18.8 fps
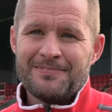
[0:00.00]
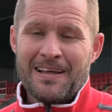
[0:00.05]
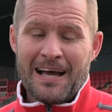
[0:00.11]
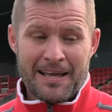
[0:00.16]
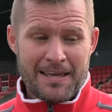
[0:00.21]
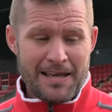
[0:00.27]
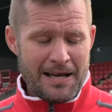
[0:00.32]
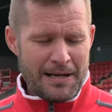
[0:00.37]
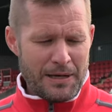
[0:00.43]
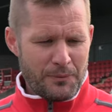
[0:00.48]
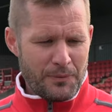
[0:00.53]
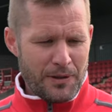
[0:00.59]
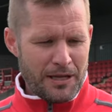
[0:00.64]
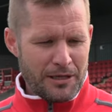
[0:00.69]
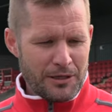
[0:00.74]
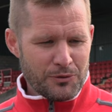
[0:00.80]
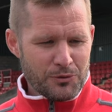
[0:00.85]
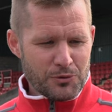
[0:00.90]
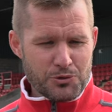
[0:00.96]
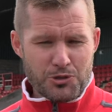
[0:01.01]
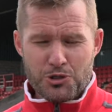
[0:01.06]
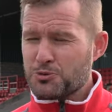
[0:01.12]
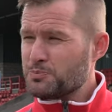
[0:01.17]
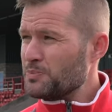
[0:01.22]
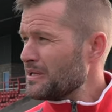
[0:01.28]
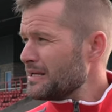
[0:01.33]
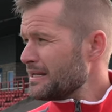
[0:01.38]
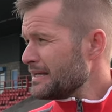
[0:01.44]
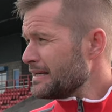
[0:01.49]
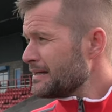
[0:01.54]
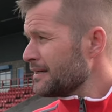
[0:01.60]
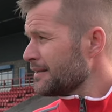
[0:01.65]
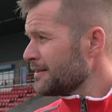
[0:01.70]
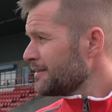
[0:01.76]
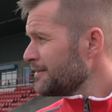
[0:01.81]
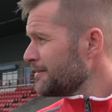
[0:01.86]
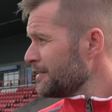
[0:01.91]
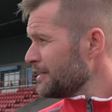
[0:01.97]
I can't wait. You know, just being here
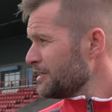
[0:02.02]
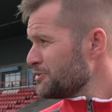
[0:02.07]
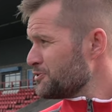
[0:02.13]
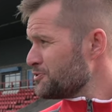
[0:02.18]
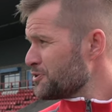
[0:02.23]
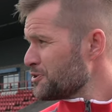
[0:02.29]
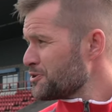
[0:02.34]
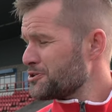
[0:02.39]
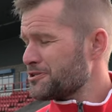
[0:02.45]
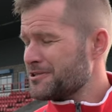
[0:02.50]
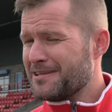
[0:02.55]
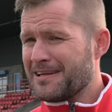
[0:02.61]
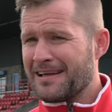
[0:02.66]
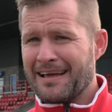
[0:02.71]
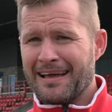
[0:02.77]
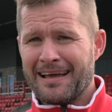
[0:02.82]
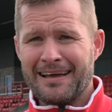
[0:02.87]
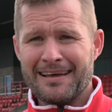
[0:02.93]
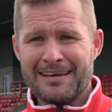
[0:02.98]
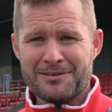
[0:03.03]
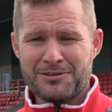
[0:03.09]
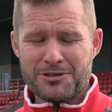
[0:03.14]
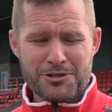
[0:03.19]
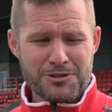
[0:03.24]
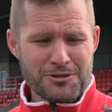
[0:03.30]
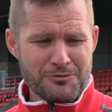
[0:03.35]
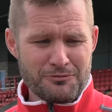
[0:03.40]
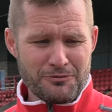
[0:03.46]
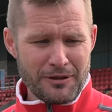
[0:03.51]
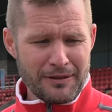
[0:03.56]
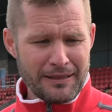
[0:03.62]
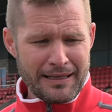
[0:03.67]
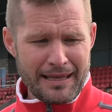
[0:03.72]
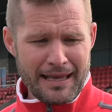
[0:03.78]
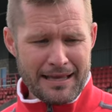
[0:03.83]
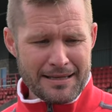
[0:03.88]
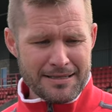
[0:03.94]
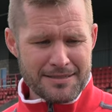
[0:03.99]
is just really
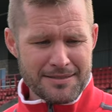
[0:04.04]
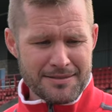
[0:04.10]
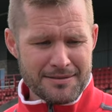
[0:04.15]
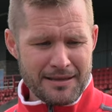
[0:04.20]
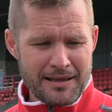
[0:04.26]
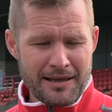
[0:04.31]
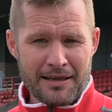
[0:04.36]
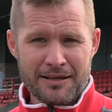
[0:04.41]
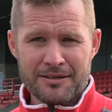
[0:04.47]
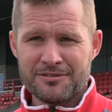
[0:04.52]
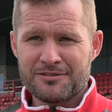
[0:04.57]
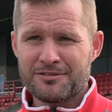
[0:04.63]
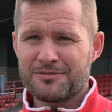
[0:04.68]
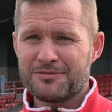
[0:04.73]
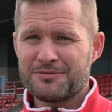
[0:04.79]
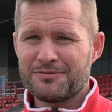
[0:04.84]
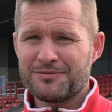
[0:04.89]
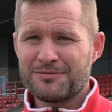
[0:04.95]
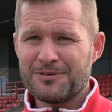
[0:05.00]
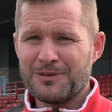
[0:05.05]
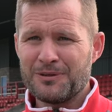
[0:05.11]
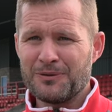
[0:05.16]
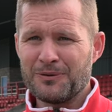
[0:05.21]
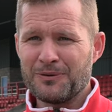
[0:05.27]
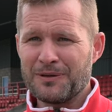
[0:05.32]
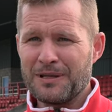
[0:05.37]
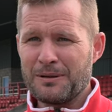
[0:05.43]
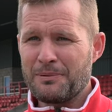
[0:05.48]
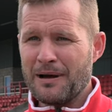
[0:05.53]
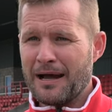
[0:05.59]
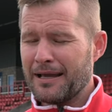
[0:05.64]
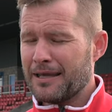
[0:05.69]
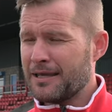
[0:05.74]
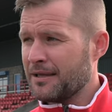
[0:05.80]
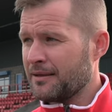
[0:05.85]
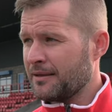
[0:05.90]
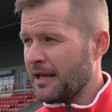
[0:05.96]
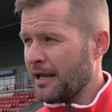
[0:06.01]
gets the hairs, you know, on the back
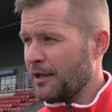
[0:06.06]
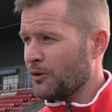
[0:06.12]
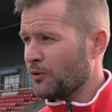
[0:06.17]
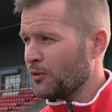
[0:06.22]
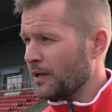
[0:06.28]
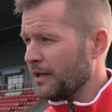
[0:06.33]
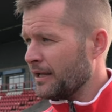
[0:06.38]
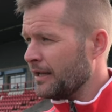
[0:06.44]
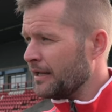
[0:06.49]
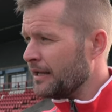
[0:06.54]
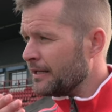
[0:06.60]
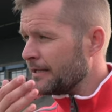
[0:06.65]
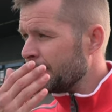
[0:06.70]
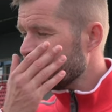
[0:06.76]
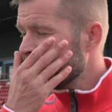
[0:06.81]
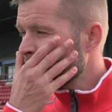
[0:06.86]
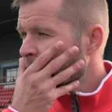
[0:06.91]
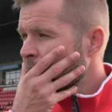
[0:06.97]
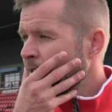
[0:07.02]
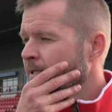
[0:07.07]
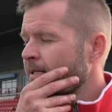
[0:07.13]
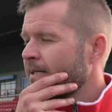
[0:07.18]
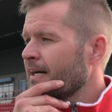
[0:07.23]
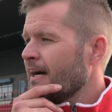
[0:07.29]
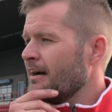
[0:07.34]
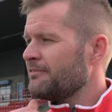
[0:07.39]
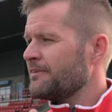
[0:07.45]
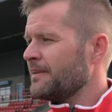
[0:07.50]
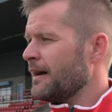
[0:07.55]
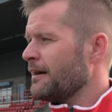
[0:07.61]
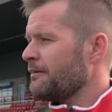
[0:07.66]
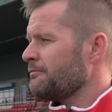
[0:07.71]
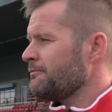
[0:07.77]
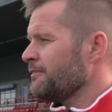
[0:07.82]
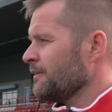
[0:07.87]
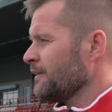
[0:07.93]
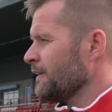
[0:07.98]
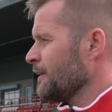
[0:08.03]
of your neck going again, and having that
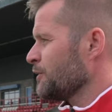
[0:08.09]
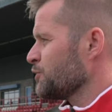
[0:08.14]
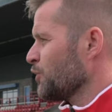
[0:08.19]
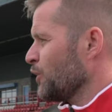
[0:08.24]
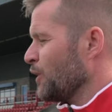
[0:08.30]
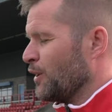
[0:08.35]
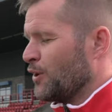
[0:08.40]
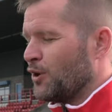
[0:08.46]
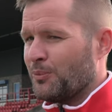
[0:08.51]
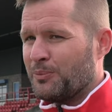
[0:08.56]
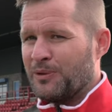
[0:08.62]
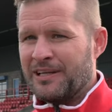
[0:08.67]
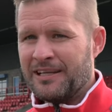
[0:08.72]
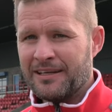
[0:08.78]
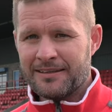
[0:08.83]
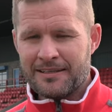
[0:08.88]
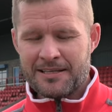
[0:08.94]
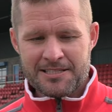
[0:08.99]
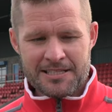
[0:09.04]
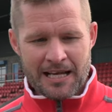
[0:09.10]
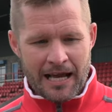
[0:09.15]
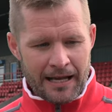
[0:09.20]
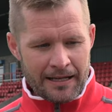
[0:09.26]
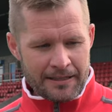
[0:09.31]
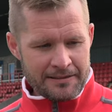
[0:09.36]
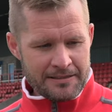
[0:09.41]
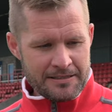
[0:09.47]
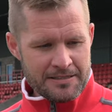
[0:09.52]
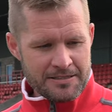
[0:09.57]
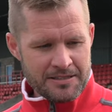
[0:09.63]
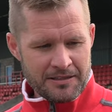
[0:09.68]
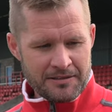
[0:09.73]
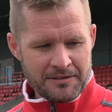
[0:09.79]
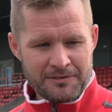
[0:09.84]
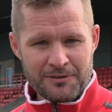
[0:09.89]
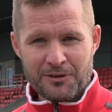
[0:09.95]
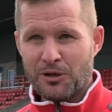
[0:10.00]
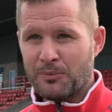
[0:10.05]
feeling of sort of coming here on the Saturdays
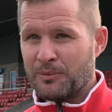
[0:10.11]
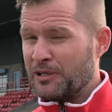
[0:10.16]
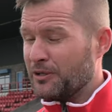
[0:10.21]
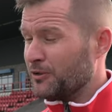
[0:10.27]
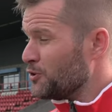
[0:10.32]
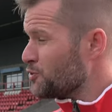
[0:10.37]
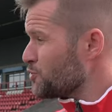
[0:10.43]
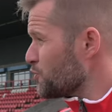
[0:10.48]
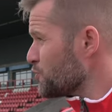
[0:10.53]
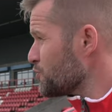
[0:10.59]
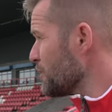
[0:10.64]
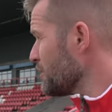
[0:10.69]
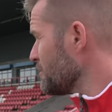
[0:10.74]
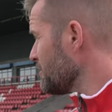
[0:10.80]
and coming here on the Tuesday,